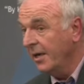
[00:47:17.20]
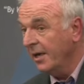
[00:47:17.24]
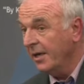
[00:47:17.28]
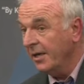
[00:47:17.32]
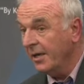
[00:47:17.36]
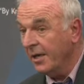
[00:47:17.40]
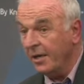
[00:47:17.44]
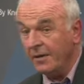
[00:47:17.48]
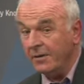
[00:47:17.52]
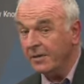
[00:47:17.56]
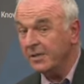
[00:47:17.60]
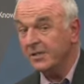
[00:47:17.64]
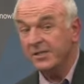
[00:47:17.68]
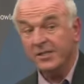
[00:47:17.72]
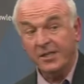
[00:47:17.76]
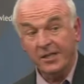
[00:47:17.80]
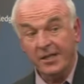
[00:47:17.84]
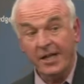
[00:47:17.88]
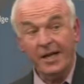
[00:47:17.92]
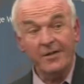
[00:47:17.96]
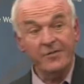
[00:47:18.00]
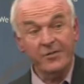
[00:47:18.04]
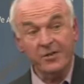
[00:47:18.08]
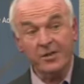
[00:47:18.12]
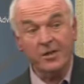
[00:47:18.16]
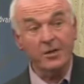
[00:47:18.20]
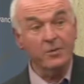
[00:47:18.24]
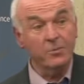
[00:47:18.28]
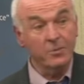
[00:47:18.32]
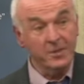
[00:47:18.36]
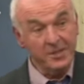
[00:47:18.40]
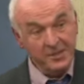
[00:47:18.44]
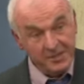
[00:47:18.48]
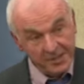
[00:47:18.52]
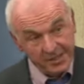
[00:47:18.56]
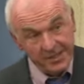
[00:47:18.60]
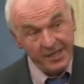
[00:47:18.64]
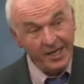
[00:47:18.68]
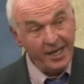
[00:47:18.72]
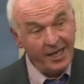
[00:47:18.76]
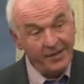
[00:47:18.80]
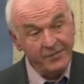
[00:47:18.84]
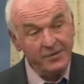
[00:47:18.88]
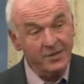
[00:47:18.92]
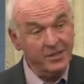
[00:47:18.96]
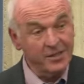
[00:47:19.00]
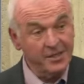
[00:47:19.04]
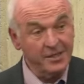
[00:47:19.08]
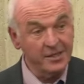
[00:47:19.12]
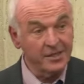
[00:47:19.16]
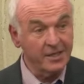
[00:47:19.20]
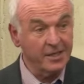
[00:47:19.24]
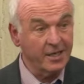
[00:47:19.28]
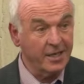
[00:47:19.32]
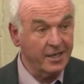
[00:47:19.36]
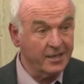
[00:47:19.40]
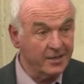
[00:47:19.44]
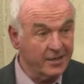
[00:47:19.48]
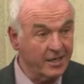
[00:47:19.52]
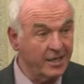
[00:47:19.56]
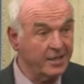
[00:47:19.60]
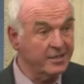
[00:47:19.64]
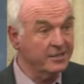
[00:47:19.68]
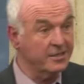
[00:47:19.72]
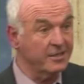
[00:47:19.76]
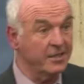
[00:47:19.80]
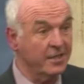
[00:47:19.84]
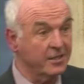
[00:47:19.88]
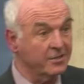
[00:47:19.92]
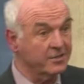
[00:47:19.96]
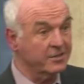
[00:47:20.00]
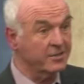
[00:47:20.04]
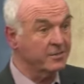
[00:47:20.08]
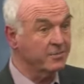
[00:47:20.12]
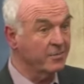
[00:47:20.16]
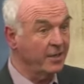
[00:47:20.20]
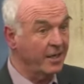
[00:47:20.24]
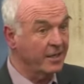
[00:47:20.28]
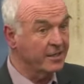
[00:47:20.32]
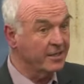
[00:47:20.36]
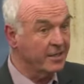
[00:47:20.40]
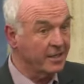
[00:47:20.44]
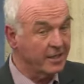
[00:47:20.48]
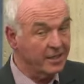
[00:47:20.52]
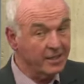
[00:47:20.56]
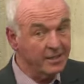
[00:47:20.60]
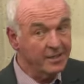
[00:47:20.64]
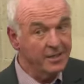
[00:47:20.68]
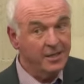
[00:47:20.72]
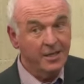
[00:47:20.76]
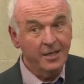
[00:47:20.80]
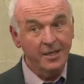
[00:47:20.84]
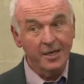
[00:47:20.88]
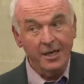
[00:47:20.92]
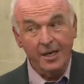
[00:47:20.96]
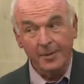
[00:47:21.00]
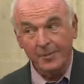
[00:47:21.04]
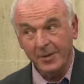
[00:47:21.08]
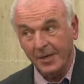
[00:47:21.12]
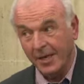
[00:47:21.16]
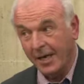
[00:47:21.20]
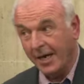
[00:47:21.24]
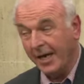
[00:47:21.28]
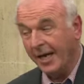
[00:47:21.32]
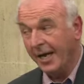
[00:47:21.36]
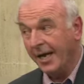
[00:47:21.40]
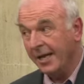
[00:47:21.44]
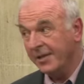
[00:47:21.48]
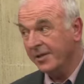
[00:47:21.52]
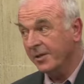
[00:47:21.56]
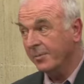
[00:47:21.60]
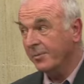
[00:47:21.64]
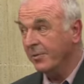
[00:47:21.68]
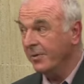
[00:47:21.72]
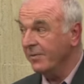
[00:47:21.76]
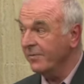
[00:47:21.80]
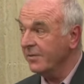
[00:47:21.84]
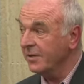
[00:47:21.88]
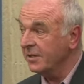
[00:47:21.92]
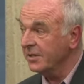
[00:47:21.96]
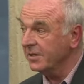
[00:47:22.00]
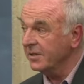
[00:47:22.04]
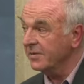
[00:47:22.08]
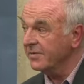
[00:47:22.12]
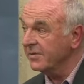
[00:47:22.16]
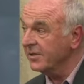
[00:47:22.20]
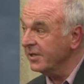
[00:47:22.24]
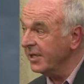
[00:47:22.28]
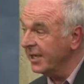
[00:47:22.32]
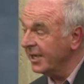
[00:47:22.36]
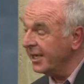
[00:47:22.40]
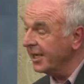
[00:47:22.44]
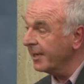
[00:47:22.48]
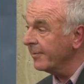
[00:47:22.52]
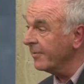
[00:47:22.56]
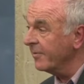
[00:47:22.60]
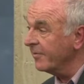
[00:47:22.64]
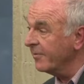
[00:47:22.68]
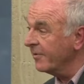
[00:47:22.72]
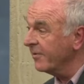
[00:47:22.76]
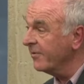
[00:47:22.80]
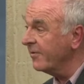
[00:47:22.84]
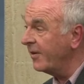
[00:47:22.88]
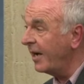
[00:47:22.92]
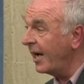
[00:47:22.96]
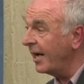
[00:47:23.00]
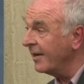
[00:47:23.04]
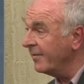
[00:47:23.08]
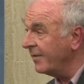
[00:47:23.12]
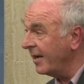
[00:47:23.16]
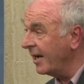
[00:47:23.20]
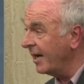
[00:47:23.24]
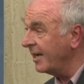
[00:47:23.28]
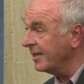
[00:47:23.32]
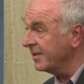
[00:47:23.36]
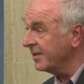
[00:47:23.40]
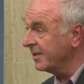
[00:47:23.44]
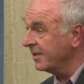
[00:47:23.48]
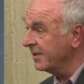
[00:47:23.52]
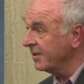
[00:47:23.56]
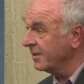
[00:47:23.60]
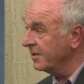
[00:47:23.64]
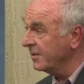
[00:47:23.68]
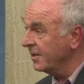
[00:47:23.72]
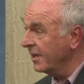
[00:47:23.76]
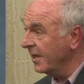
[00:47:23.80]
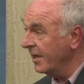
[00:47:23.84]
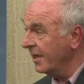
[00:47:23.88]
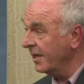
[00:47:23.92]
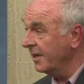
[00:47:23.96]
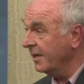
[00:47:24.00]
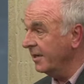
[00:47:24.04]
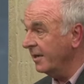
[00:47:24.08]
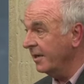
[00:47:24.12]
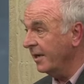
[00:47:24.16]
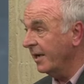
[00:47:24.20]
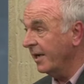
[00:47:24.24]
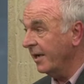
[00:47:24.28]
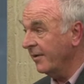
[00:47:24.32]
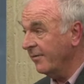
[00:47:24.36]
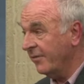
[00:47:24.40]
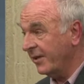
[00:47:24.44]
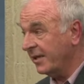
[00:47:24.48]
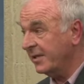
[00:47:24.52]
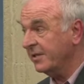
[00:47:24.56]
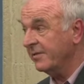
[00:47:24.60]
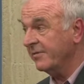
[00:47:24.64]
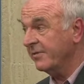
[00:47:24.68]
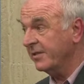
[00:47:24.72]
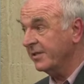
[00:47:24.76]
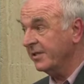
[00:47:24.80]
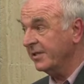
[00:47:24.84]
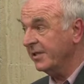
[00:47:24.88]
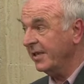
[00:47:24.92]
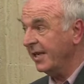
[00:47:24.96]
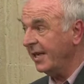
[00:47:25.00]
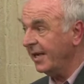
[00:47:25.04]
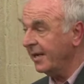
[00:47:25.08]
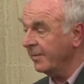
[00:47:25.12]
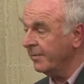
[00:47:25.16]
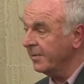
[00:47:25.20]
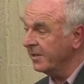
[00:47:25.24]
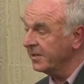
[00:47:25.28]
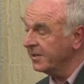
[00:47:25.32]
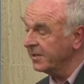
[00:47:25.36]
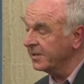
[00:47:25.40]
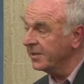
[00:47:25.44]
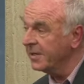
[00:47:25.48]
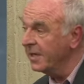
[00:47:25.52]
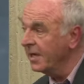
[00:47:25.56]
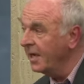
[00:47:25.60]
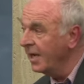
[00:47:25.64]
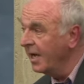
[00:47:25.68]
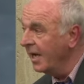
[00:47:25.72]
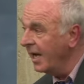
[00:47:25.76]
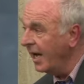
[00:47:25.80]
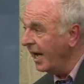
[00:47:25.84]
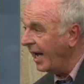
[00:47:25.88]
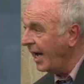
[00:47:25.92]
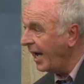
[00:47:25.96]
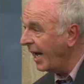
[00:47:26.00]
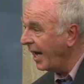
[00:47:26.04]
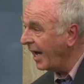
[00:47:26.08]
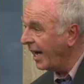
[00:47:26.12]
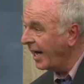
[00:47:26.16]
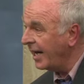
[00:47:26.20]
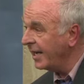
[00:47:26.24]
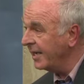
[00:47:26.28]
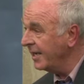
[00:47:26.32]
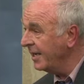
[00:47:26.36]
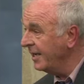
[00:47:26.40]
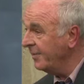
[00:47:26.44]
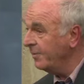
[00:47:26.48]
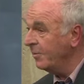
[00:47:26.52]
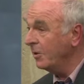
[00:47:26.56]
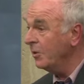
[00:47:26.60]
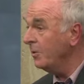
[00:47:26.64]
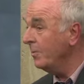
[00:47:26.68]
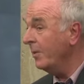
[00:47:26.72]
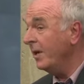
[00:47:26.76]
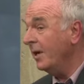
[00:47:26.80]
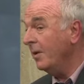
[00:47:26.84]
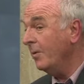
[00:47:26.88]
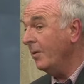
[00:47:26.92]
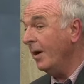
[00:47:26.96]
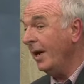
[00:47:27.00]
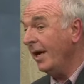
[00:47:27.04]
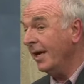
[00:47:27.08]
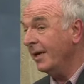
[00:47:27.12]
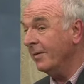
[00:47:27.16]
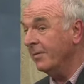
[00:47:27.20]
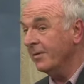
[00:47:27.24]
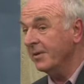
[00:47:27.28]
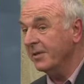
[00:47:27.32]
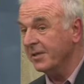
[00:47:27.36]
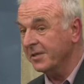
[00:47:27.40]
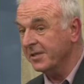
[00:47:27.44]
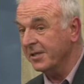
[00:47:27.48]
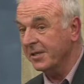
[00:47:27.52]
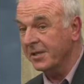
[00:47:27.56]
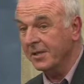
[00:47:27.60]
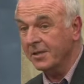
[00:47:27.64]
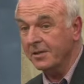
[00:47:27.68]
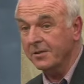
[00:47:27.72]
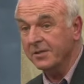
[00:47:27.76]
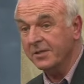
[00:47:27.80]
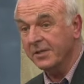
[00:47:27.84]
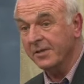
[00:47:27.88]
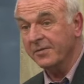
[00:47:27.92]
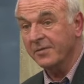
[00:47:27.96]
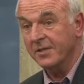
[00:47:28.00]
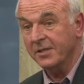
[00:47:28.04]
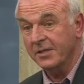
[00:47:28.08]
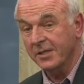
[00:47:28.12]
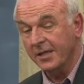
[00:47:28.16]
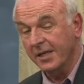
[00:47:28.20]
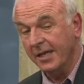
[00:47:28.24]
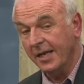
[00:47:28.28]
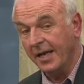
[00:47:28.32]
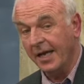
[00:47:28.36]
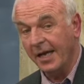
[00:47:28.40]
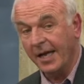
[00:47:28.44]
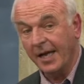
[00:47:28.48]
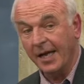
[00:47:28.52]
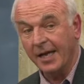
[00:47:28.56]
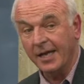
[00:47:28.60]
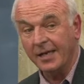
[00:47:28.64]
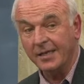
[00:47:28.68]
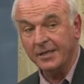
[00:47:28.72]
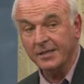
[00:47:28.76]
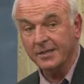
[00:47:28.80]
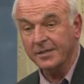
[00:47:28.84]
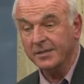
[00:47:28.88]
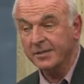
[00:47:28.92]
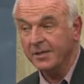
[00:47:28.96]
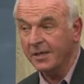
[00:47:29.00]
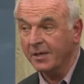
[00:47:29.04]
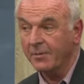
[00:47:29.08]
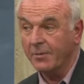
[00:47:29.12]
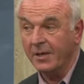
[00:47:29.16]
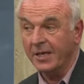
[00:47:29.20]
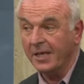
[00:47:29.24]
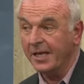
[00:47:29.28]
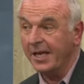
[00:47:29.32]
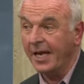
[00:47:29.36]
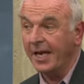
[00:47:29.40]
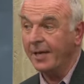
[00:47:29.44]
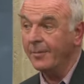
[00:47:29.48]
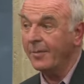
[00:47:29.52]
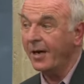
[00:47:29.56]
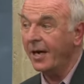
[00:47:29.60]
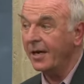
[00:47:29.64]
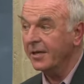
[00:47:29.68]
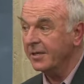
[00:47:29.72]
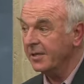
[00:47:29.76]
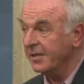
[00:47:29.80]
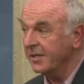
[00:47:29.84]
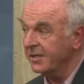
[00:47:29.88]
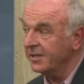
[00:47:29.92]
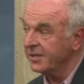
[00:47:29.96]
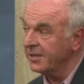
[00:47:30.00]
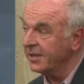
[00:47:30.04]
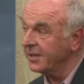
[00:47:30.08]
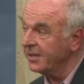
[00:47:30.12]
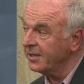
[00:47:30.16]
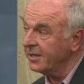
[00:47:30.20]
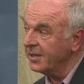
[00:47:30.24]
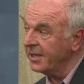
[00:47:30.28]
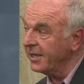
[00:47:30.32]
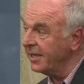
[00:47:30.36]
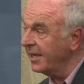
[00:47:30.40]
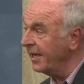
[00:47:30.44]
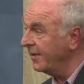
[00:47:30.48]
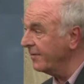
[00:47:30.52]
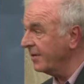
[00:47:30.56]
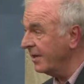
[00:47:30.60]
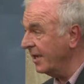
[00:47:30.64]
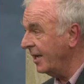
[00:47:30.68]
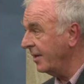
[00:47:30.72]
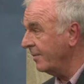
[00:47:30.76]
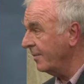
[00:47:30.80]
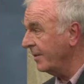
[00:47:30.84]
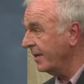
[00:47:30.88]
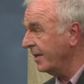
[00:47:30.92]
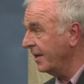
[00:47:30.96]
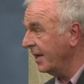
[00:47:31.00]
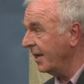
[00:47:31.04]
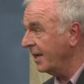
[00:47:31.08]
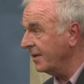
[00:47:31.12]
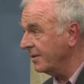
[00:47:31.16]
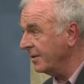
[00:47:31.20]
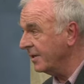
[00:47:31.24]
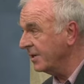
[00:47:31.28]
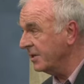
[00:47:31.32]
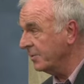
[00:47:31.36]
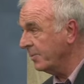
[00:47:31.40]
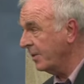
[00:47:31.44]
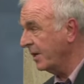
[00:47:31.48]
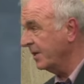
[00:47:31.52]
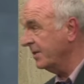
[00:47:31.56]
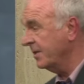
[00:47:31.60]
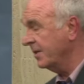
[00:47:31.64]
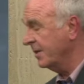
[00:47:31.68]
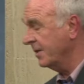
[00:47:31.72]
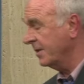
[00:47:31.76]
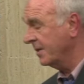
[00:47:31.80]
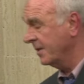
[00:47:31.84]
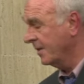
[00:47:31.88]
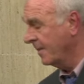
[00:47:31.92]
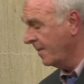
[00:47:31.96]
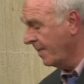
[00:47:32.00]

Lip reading: Here in South Africa, we did have a leader like that in Nelson Mandela. I mean, I had the privilege of seeing him for 5 hours in Victor Verster prison. And he blew me away with his inclusivity. And when he came out, he certainly never let me down as president.